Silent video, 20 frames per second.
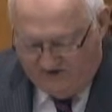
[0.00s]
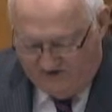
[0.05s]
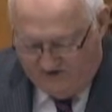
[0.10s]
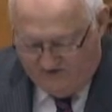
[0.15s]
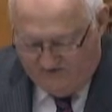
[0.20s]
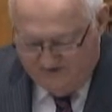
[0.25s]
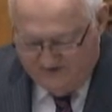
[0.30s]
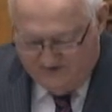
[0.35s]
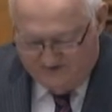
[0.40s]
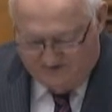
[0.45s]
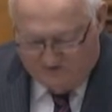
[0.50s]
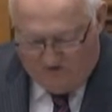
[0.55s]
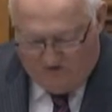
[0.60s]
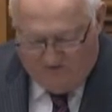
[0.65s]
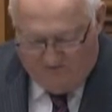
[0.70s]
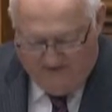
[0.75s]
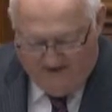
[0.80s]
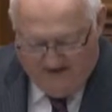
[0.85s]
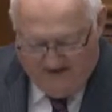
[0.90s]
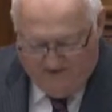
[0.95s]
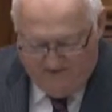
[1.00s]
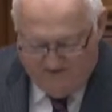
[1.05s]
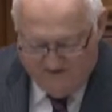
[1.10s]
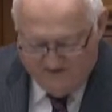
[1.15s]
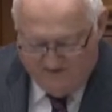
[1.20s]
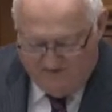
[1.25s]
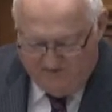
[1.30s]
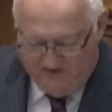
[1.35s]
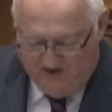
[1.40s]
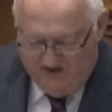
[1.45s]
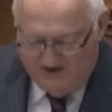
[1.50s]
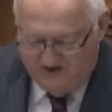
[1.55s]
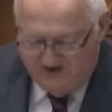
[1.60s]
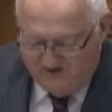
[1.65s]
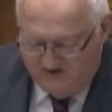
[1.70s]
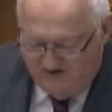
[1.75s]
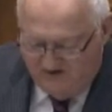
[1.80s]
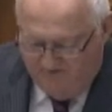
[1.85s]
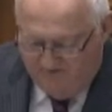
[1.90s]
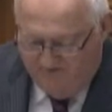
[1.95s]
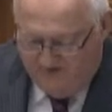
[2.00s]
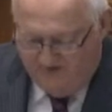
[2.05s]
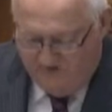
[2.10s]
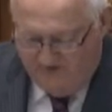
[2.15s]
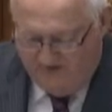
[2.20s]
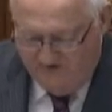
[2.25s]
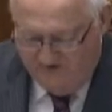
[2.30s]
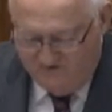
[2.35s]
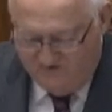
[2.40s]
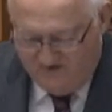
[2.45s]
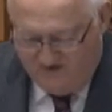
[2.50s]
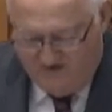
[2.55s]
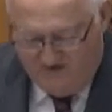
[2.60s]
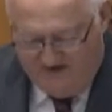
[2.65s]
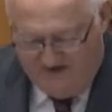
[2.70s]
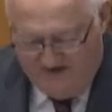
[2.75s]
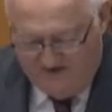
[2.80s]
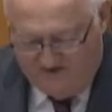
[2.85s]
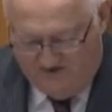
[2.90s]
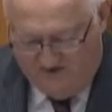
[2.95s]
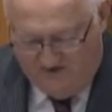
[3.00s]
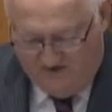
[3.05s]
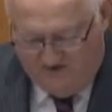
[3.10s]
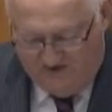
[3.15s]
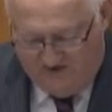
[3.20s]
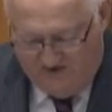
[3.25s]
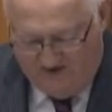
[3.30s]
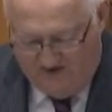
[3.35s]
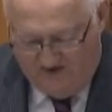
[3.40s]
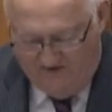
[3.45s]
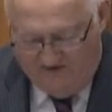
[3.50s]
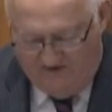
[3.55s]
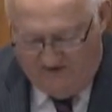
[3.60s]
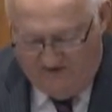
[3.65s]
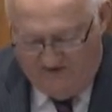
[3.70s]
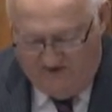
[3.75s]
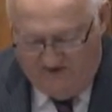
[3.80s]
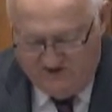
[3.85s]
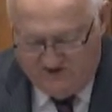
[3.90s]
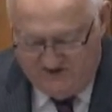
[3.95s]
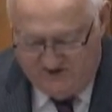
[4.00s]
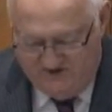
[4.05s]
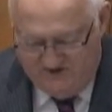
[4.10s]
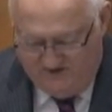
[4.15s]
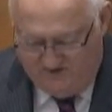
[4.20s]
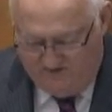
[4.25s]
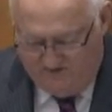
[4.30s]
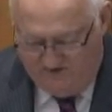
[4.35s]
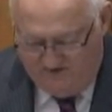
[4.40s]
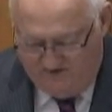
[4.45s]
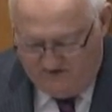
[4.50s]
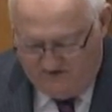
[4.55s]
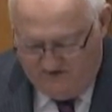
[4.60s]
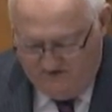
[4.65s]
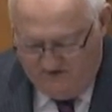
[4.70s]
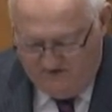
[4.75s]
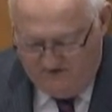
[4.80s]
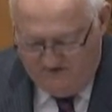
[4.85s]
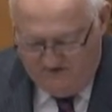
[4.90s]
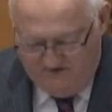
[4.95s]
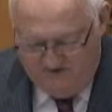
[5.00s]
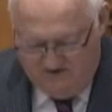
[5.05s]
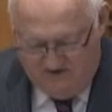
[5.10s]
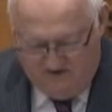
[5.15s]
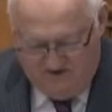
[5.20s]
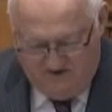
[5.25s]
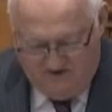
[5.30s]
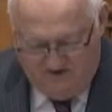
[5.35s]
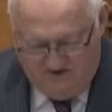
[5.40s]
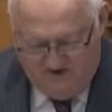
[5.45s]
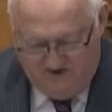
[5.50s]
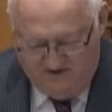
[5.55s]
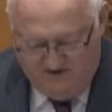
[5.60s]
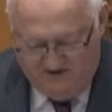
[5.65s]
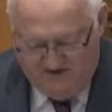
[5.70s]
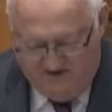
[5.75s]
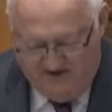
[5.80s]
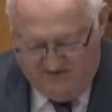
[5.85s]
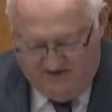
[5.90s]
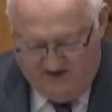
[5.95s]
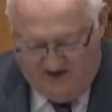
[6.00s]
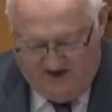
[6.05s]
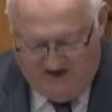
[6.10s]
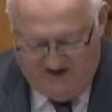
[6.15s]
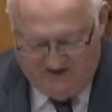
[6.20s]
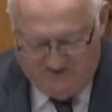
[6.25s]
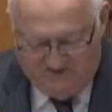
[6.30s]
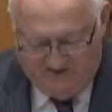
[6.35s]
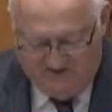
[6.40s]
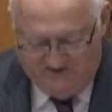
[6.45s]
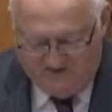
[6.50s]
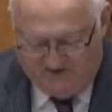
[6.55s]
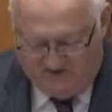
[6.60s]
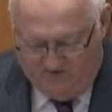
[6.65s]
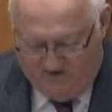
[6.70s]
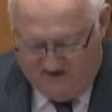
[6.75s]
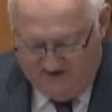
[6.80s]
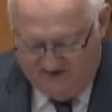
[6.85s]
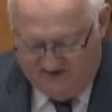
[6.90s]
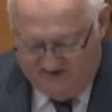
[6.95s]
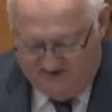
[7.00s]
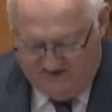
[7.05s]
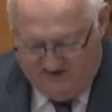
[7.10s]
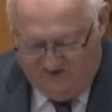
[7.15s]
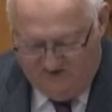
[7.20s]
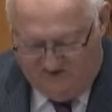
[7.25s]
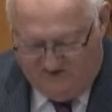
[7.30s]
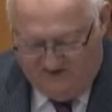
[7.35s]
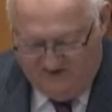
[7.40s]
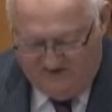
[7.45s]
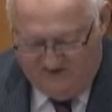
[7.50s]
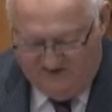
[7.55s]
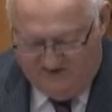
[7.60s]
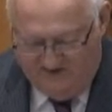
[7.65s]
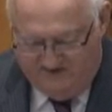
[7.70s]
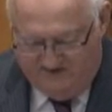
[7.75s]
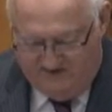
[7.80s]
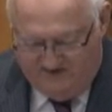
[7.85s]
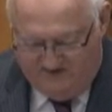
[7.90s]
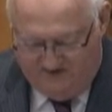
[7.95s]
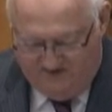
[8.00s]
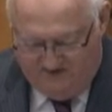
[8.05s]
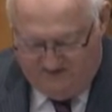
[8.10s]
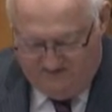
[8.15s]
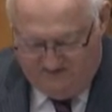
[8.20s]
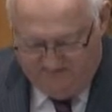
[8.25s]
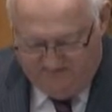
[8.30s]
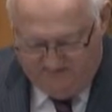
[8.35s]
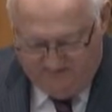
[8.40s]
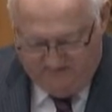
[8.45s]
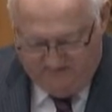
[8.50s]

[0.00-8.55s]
Services Roadmap is a partnership between the Southeast Local Health Integration Network, the 7 hospitals across the Southeast Ontario,